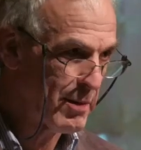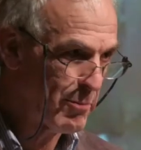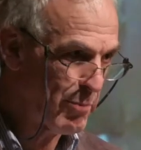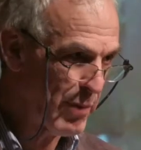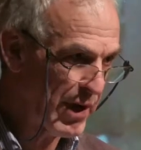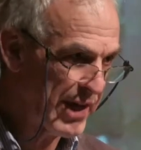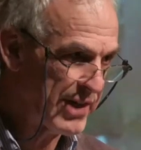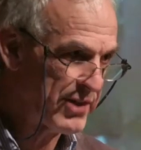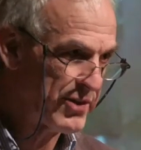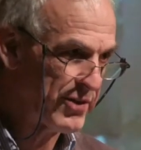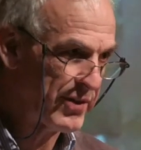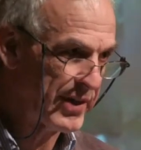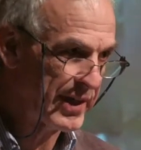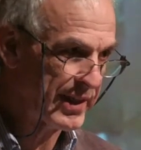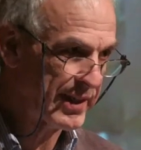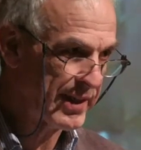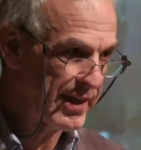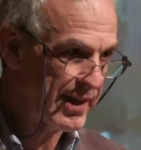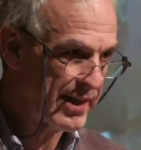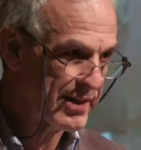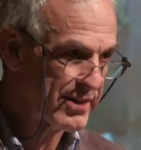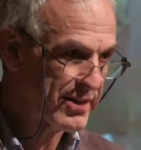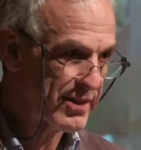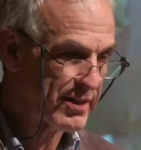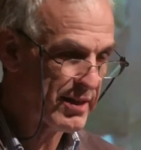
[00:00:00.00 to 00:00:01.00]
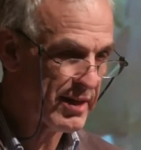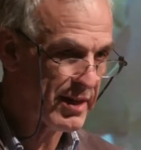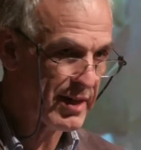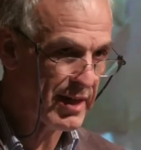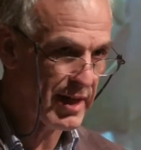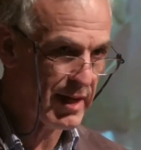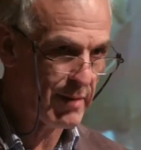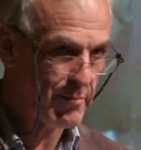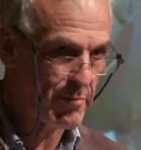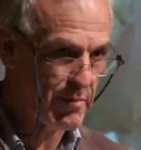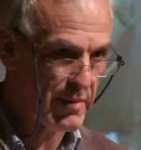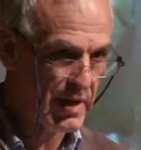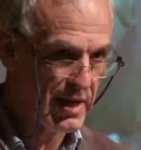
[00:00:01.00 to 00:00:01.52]
by doing that.
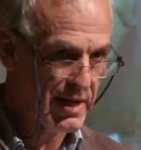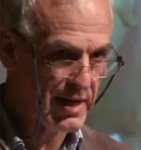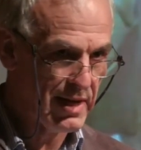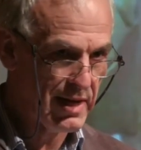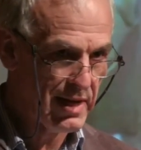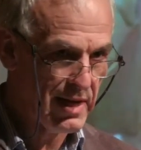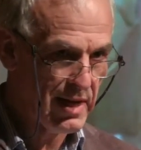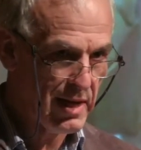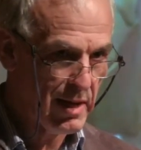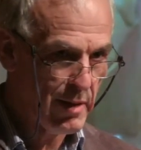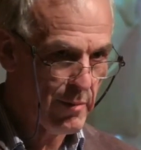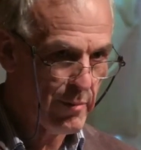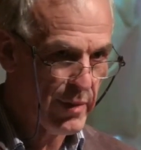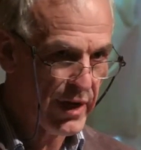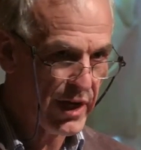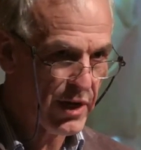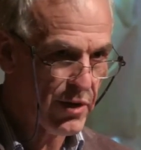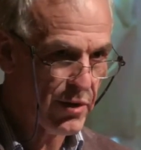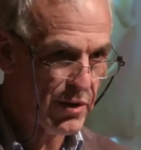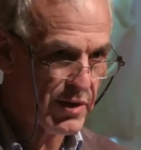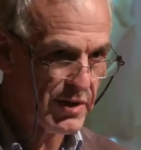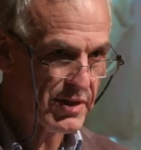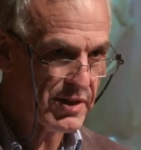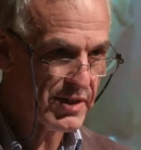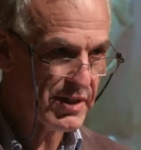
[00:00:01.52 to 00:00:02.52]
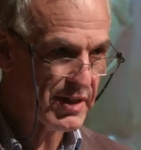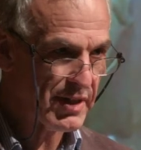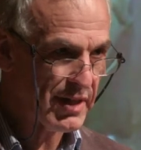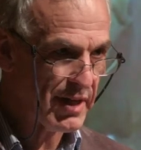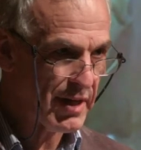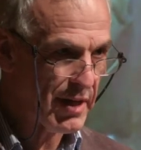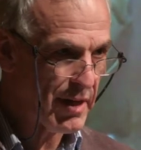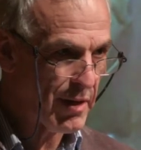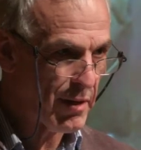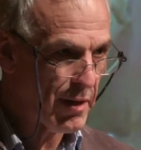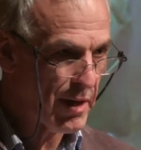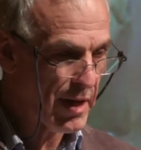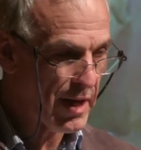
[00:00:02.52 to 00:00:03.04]
Because
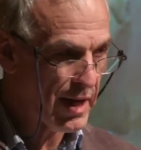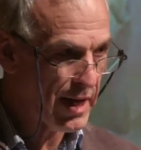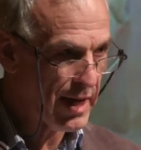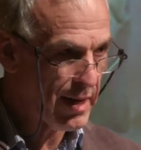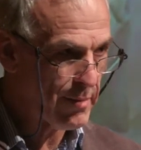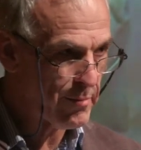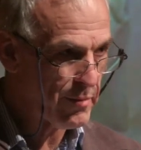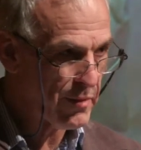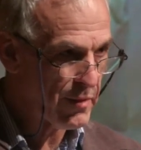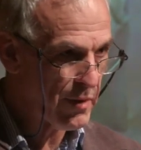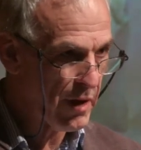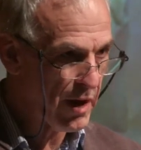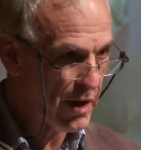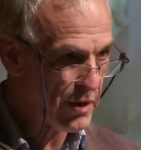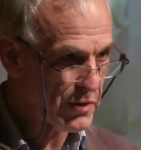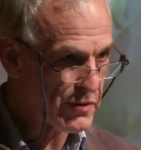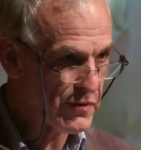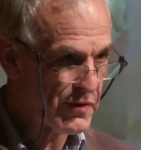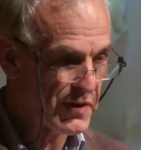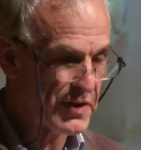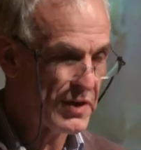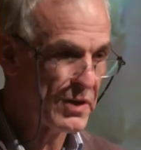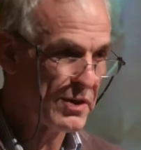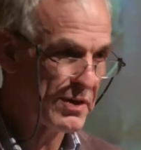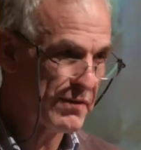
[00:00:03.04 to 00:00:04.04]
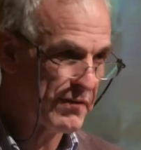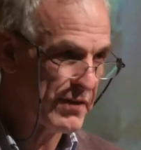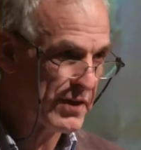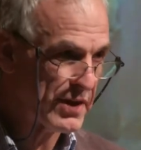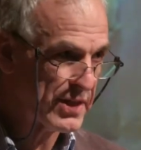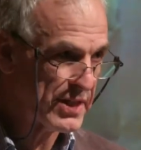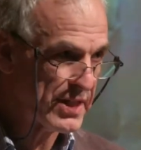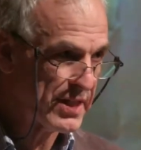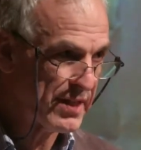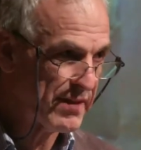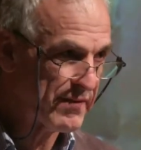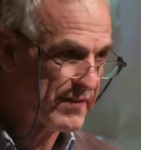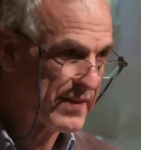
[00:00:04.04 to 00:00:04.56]
Oxford
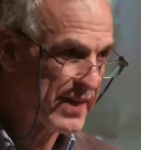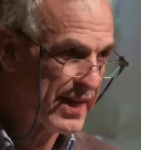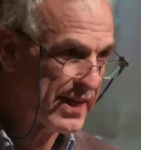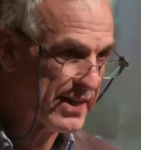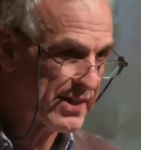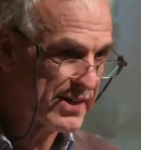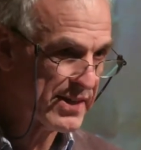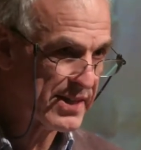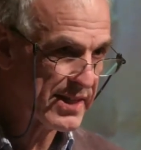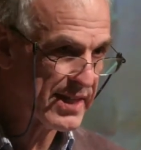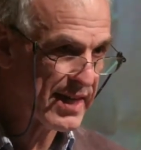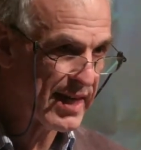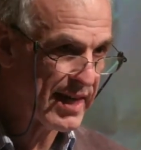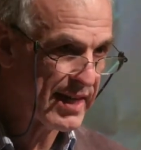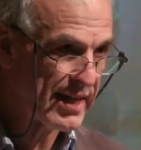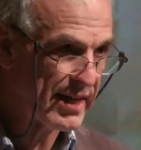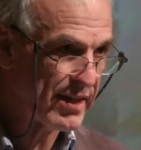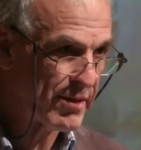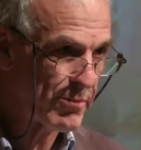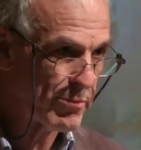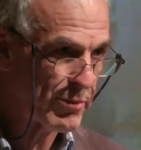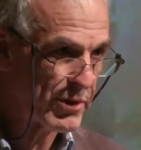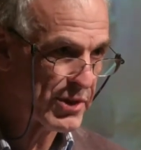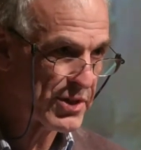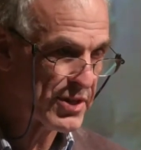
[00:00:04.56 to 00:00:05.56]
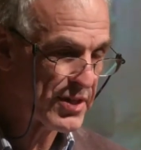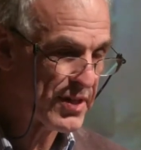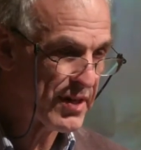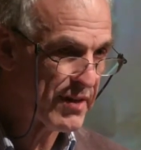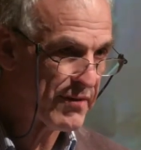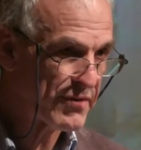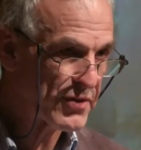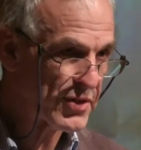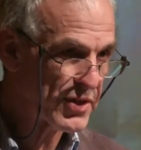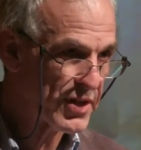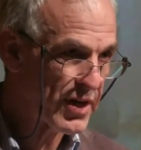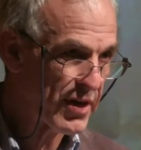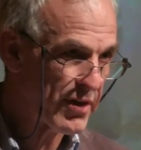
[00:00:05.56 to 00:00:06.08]
University have done a study in which
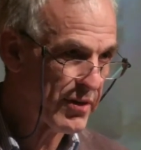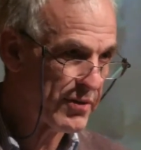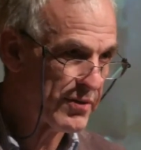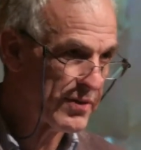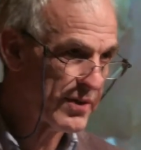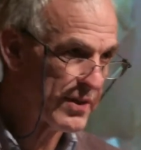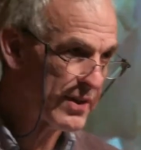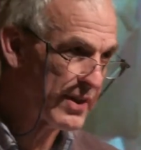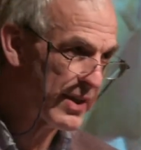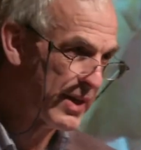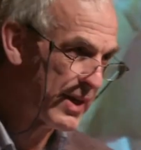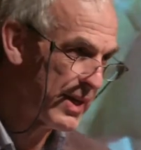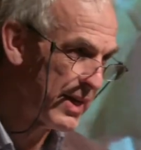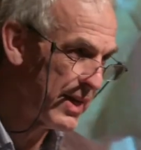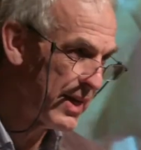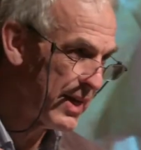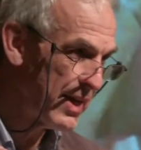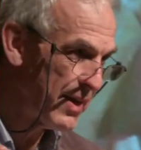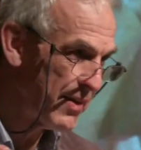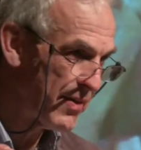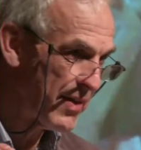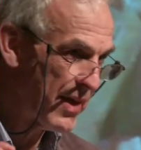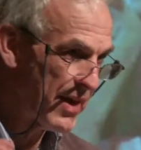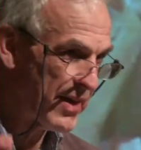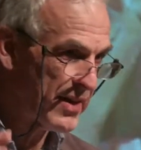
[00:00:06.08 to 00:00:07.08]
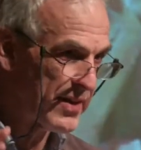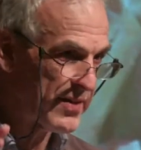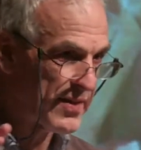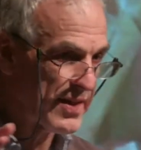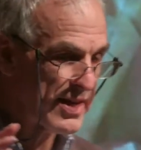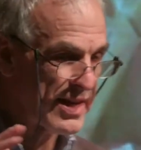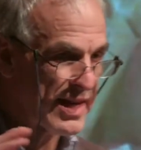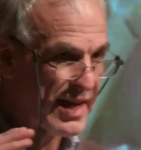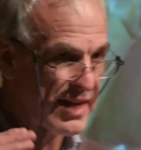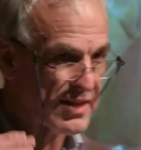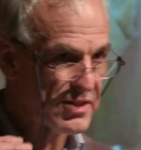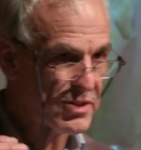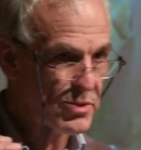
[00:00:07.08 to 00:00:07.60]
they've shown that in the
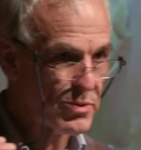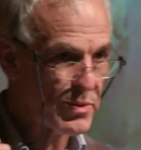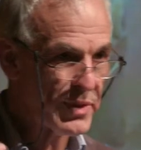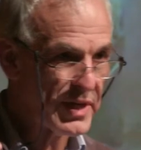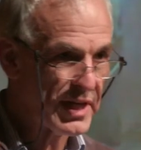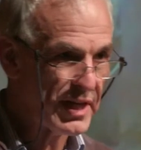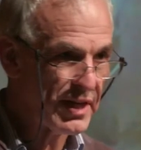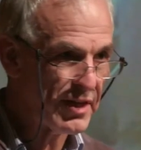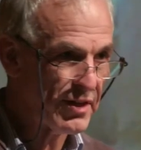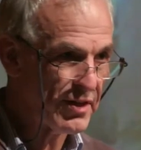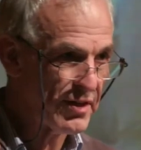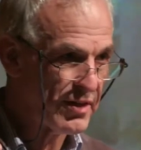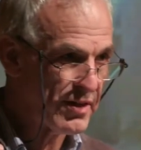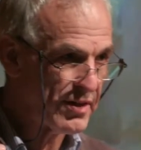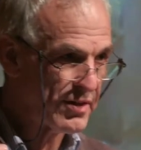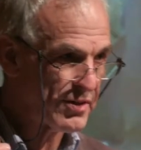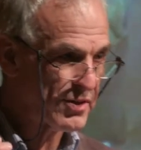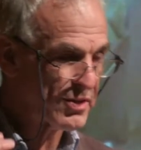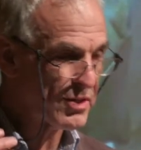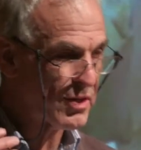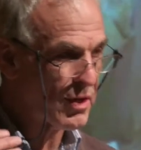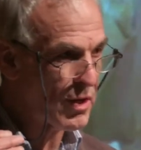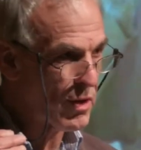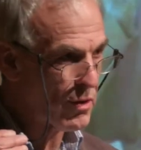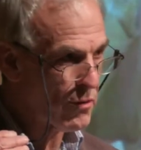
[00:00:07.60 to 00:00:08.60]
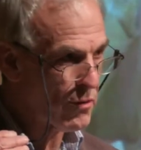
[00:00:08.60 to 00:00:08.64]
next 20 years,